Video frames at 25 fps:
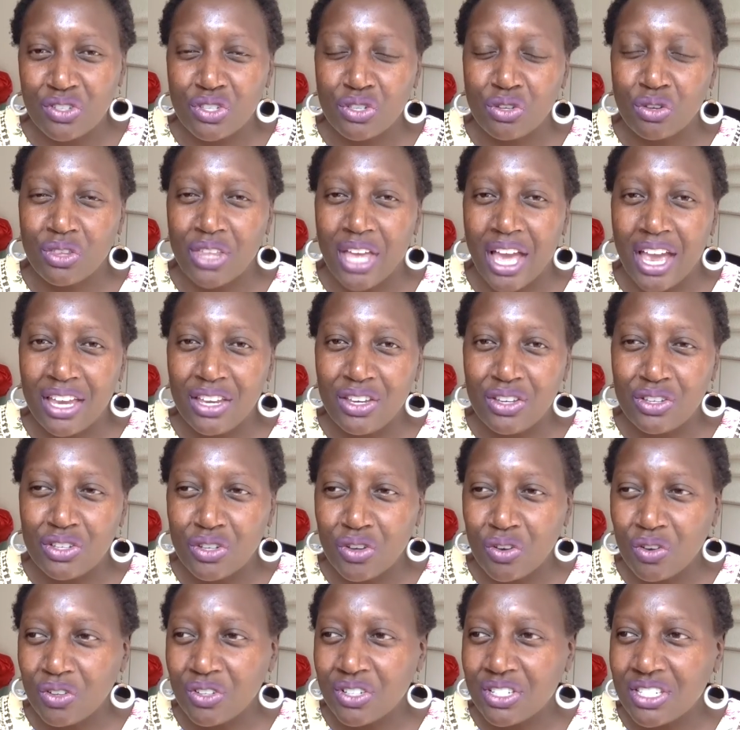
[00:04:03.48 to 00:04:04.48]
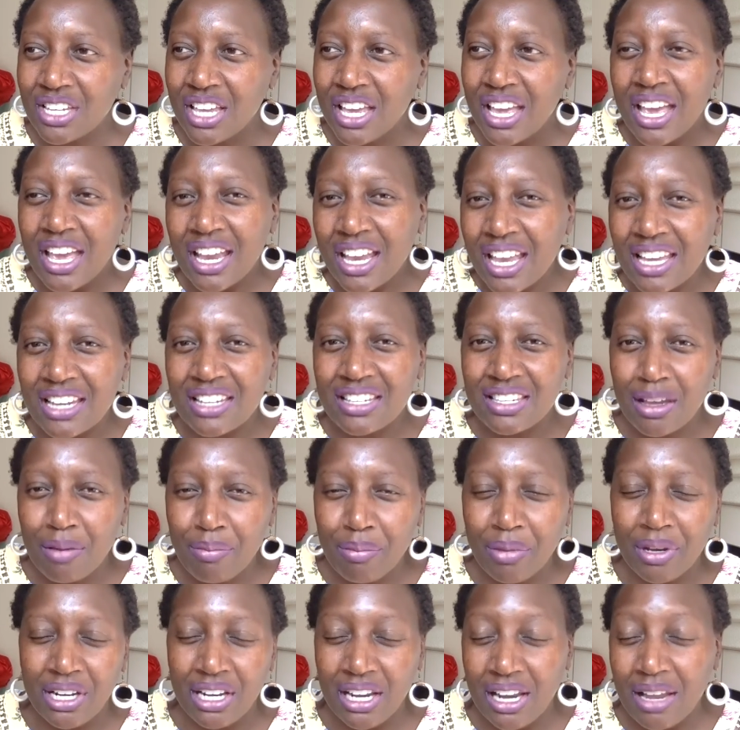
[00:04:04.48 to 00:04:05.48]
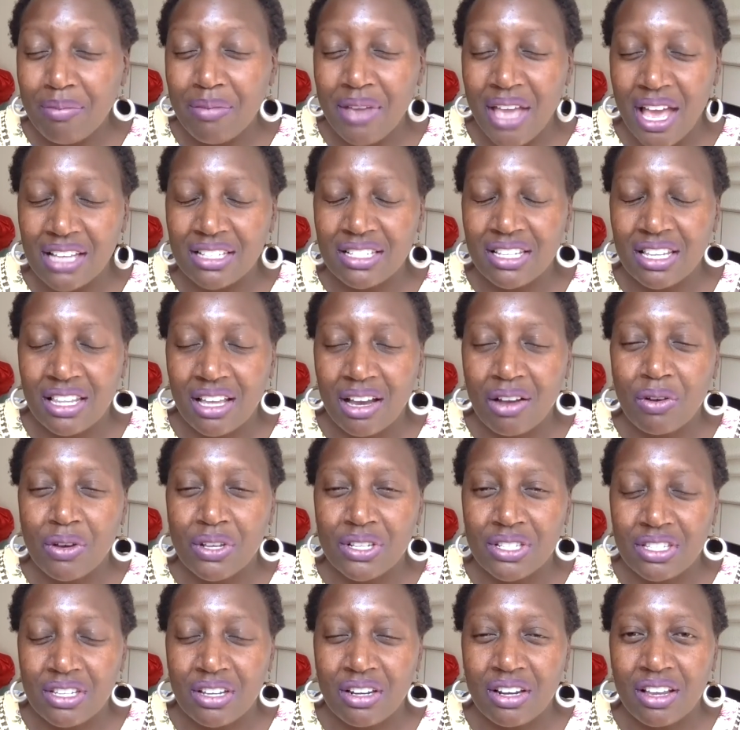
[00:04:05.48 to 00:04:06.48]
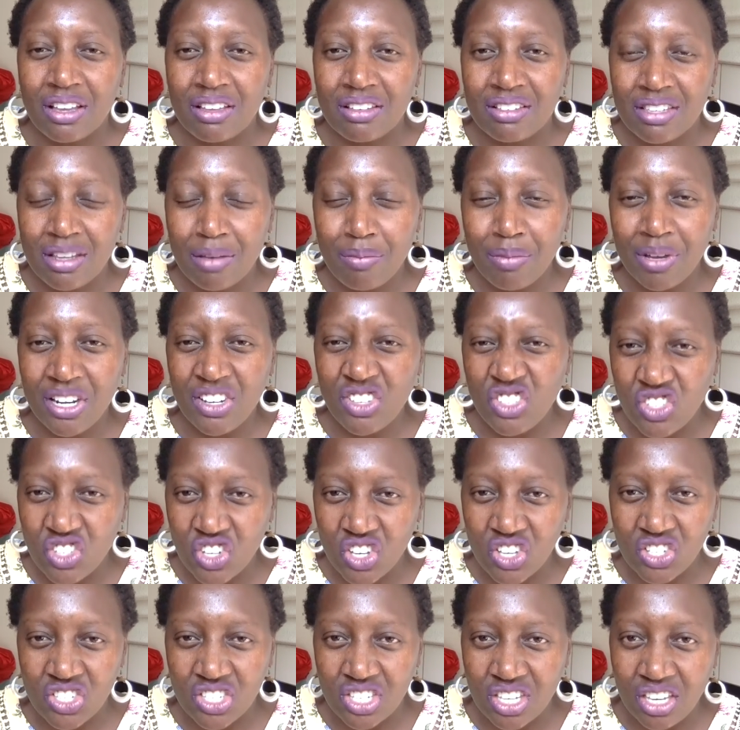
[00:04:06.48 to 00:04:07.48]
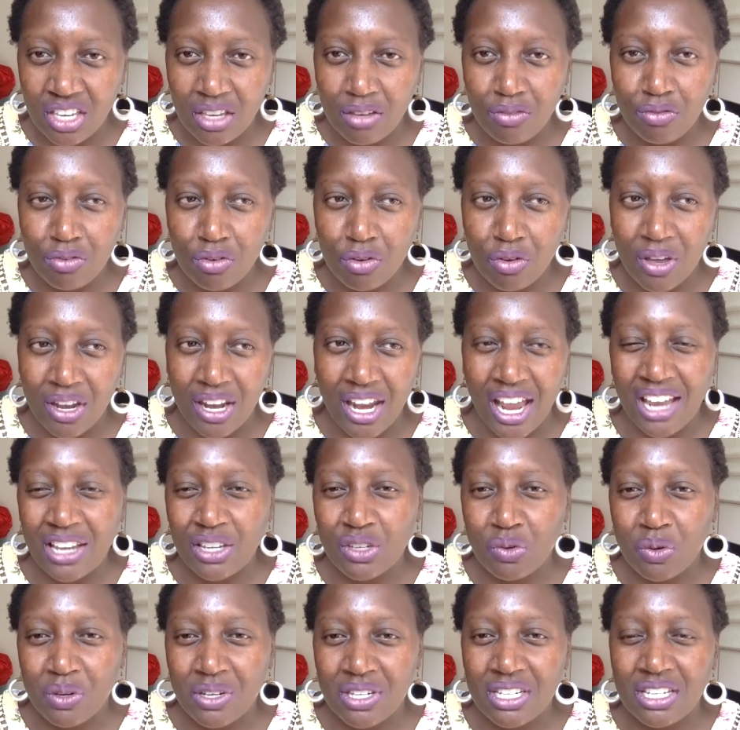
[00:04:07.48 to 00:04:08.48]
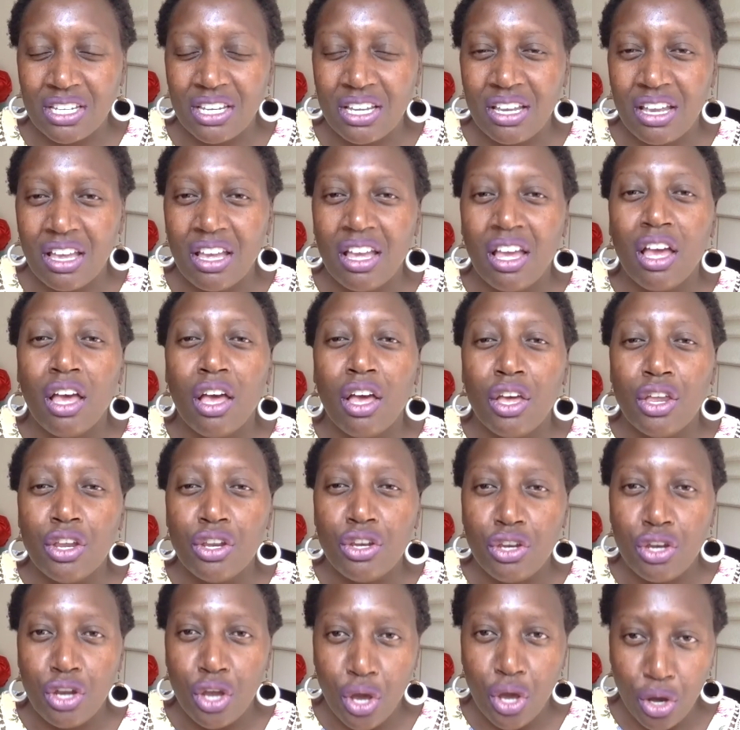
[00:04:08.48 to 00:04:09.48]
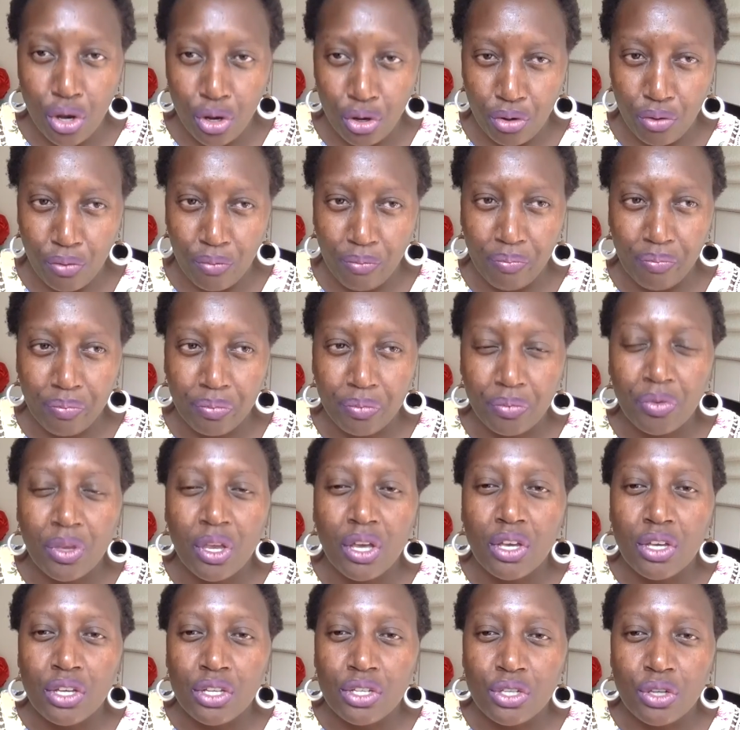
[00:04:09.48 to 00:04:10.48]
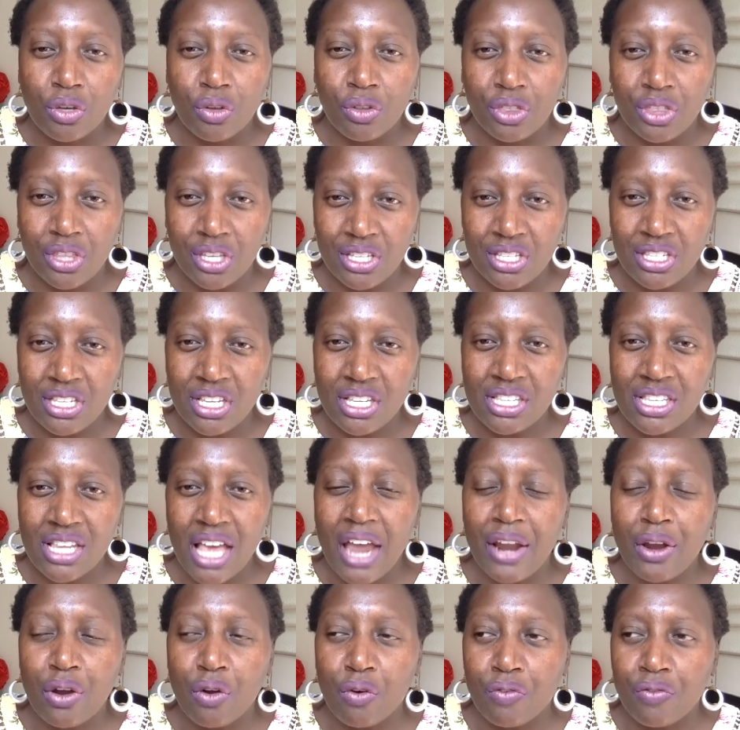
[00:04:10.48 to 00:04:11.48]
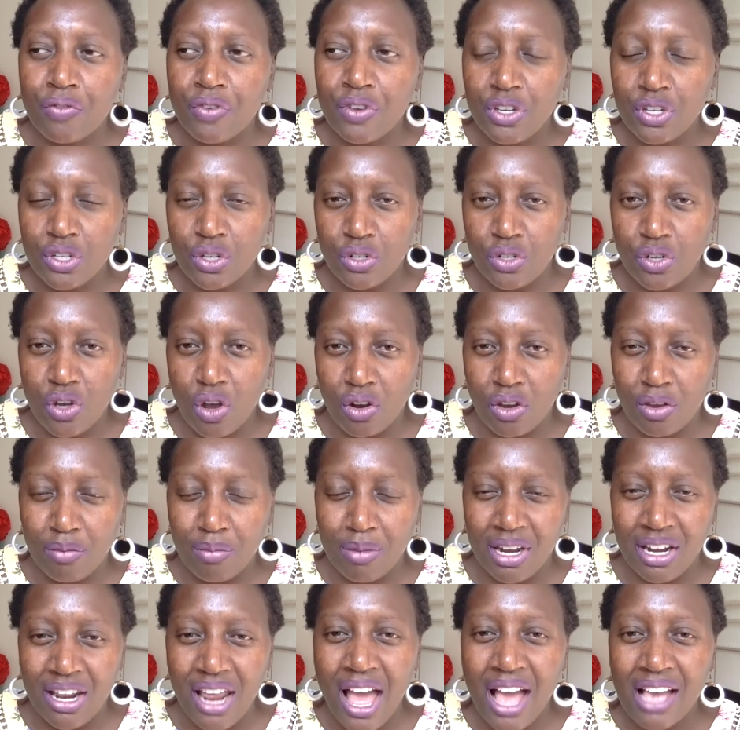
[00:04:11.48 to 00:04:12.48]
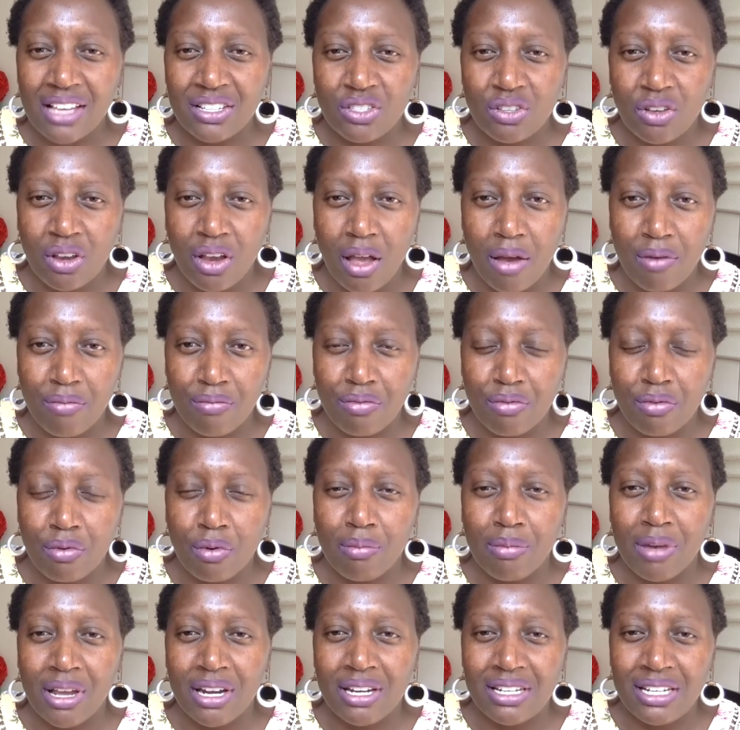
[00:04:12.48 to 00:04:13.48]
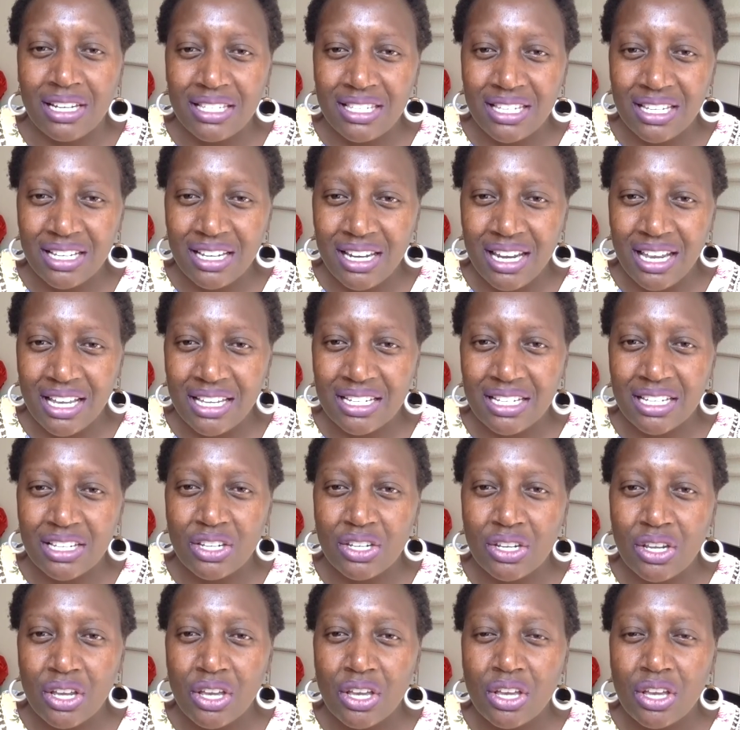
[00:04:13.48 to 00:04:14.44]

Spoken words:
so that you don't, can somebody, let me answer that question. Can somebody just give you an I-20? No. So this is an official document. It has to come from a designated